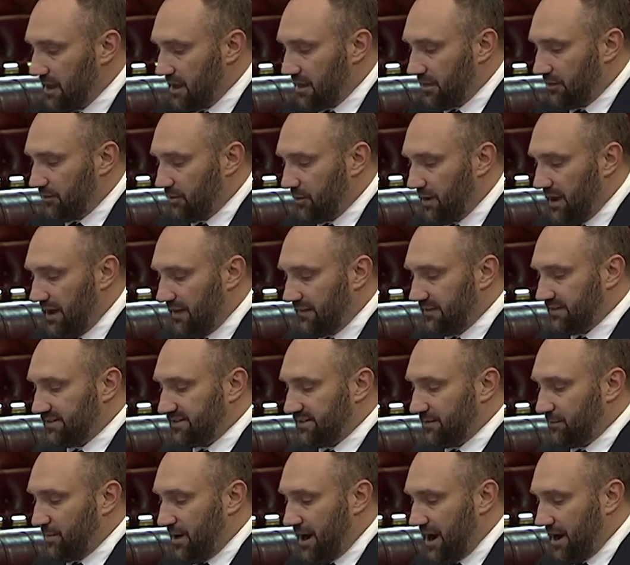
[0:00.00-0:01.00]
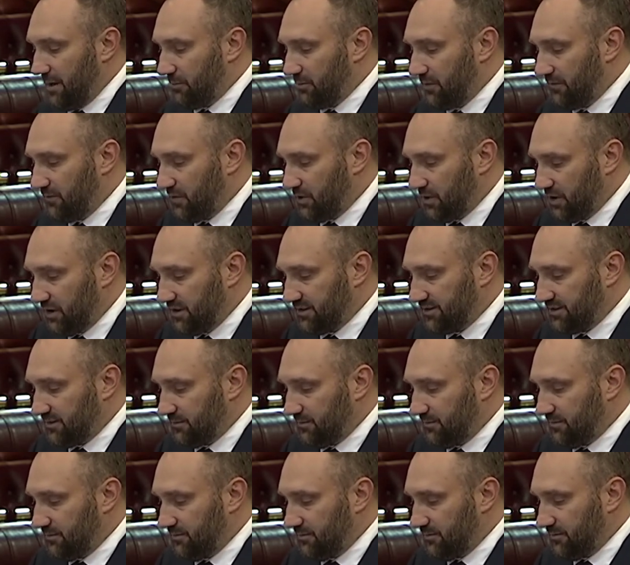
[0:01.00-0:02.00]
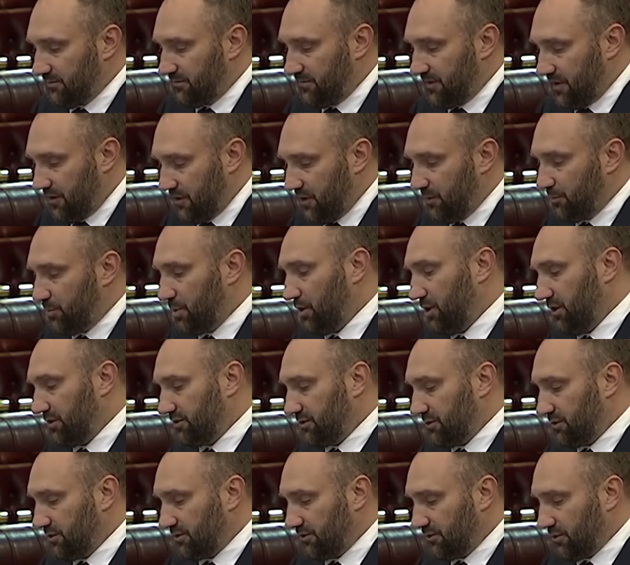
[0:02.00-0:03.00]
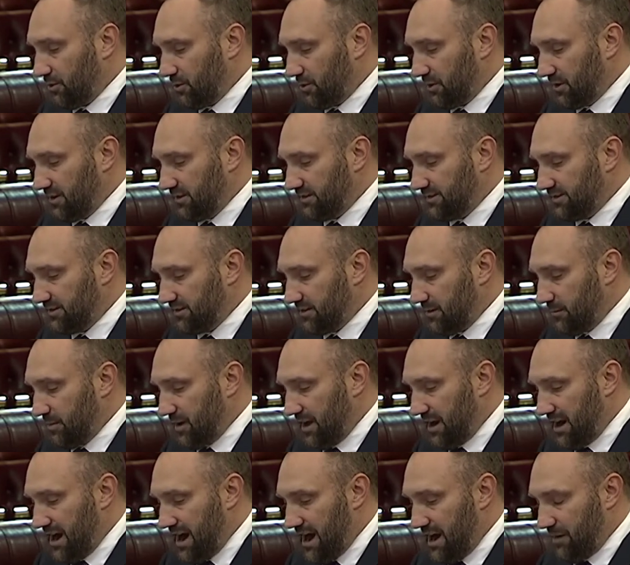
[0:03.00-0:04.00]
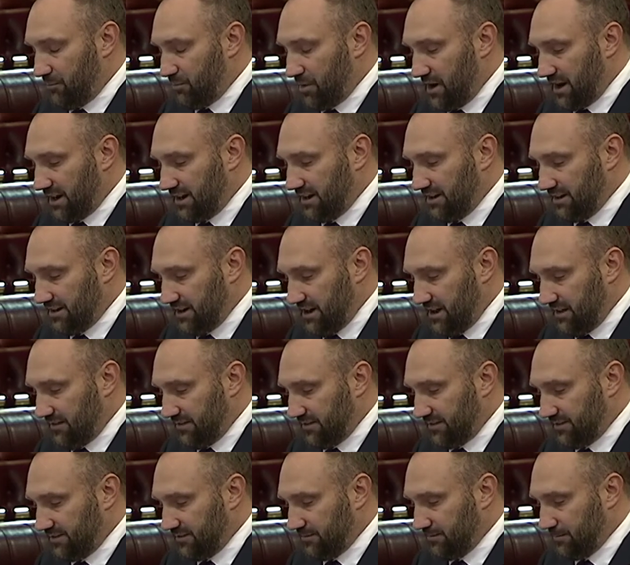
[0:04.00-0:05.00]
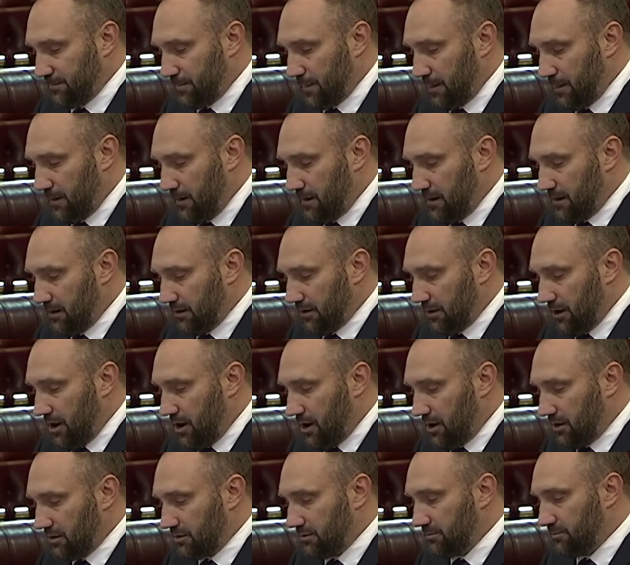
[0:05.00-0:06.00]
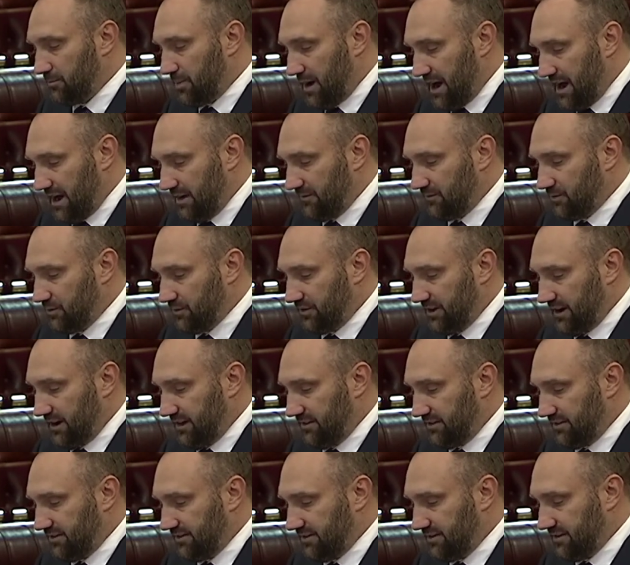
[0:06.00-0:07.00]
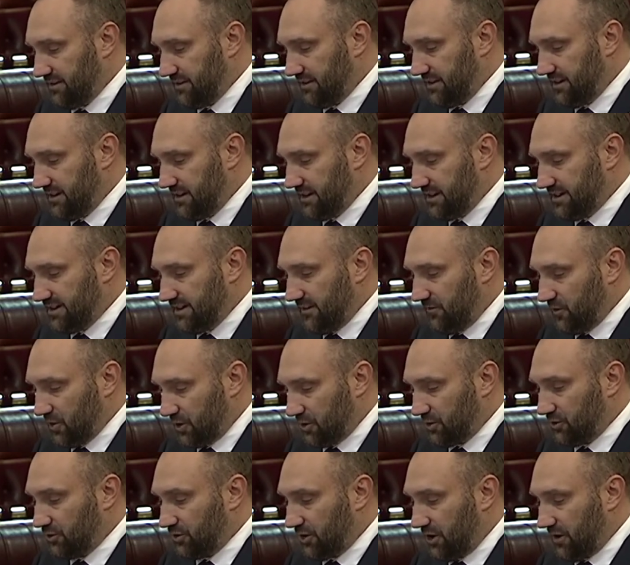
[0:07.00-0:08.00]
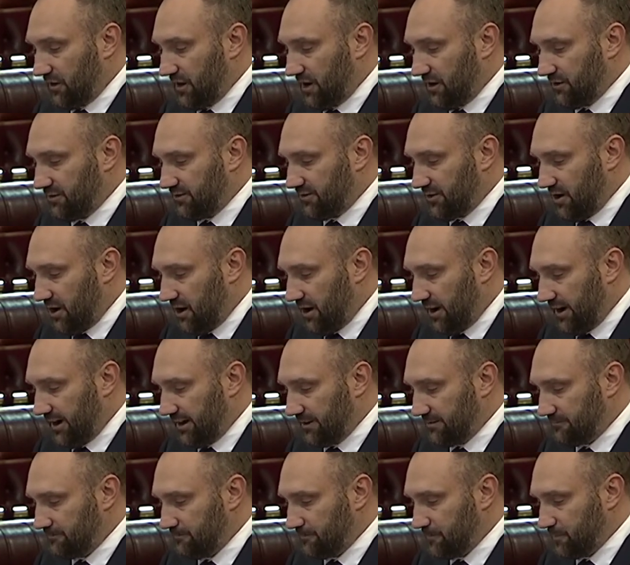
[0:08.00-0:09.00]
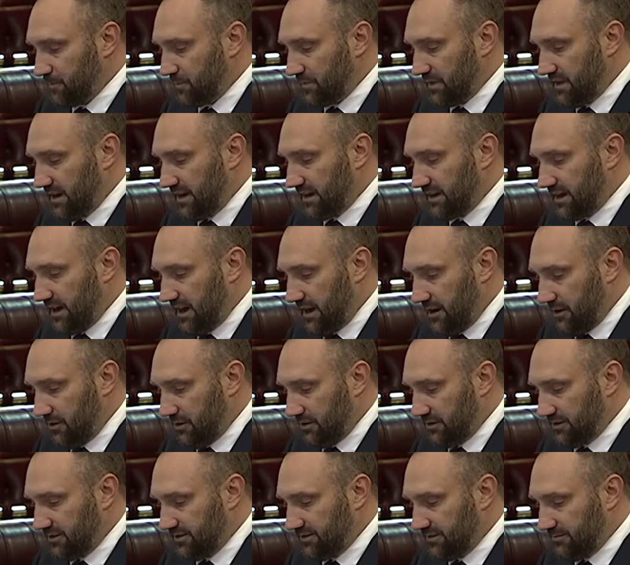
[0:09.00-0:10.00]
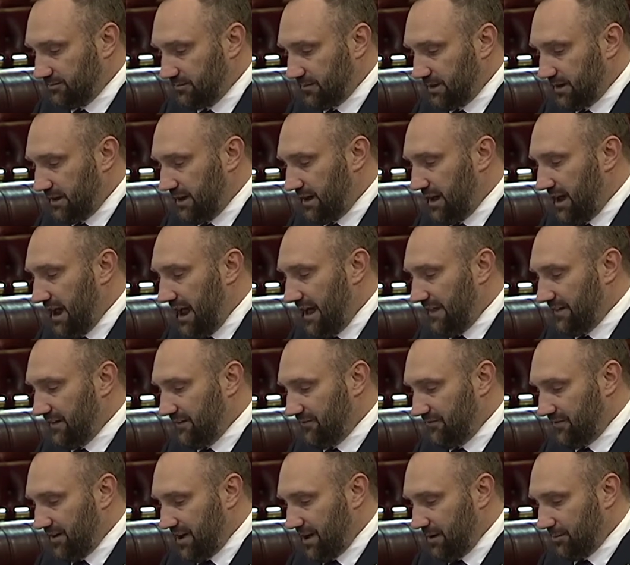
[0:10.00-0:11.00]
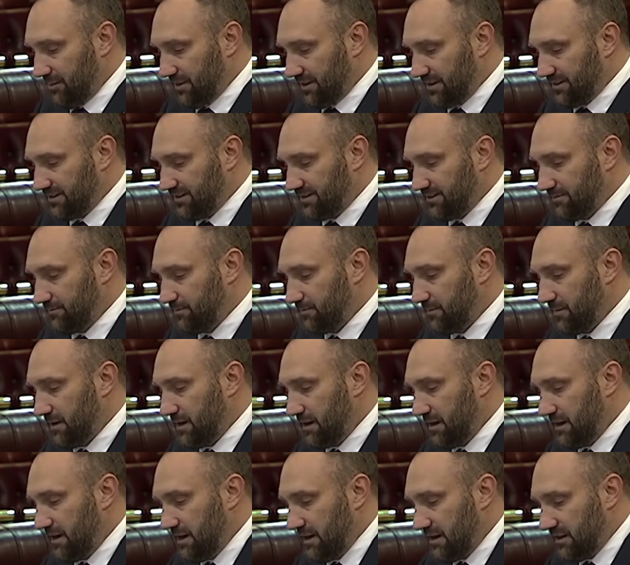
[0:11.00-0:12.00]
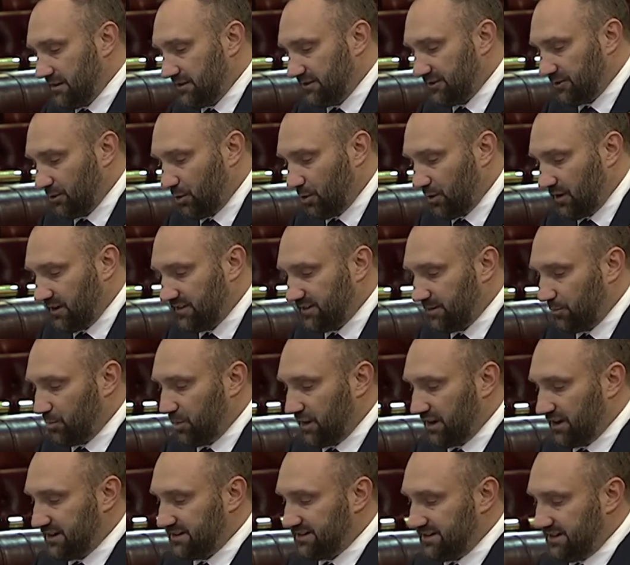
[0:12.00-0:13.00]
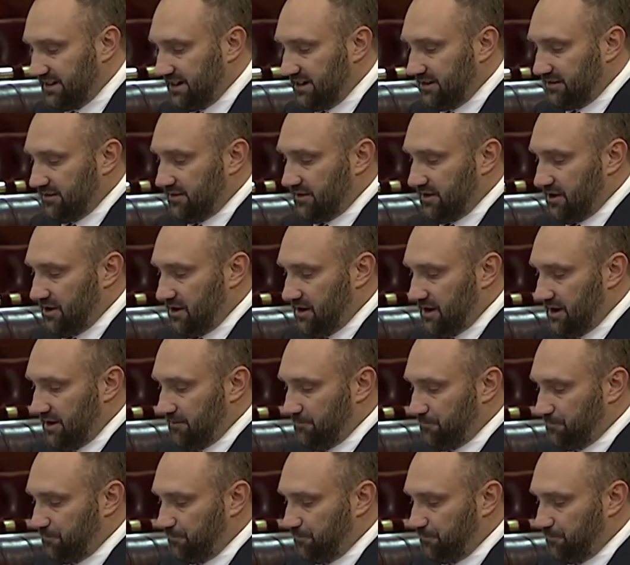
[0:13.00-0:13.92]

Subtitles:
Throughout this debate, we've heard some very personal stories about heartbreaking deaths. Long, painful deaths, difficult on those dying, their carers and their families. Stories that bring a tear to the eye.